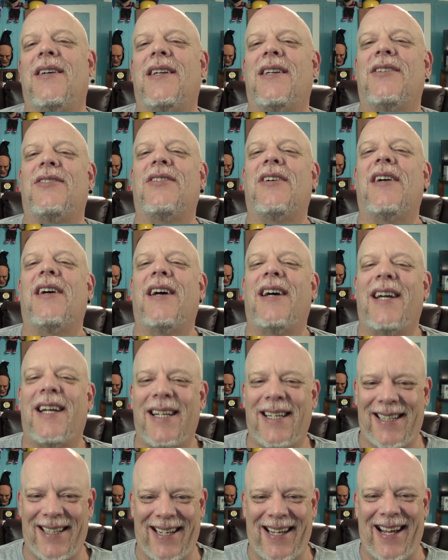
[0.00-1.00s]
what a
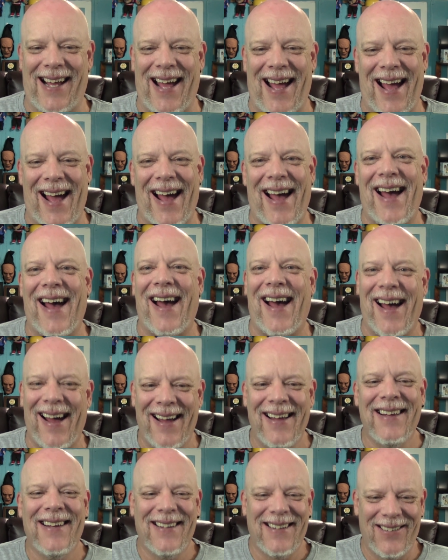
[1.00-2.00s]
drag.
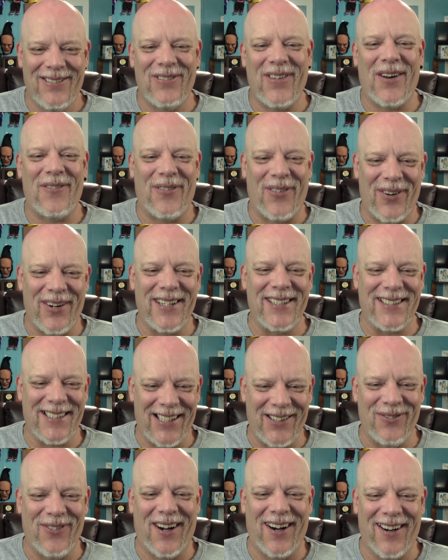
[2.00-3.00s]
My boy
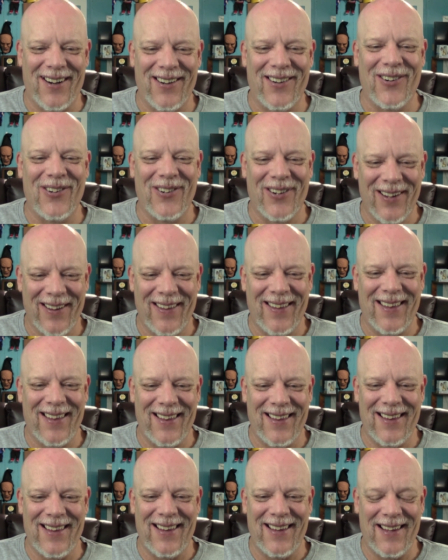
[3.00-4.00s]
Shikamaru.
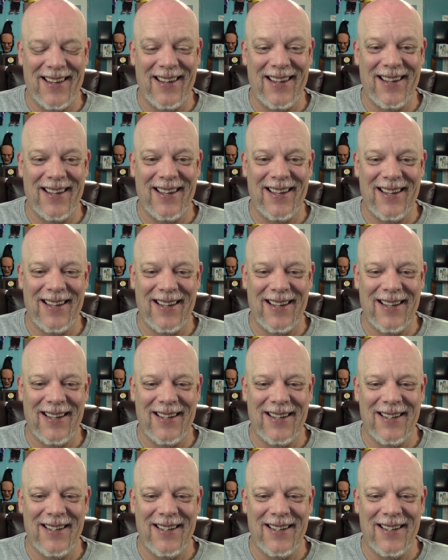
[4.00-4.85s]
Hurry!